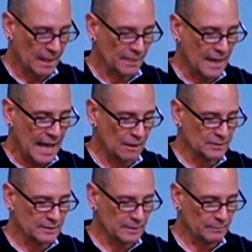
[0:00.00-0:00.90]
The house
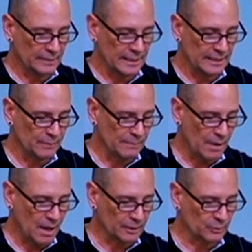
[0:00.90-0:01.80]
is completely
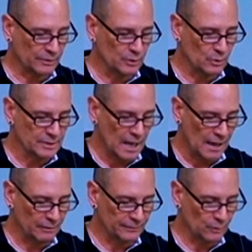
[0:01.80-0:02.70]
remodeled with new
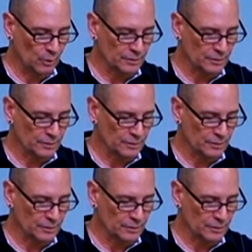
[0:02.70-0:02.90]
tile floors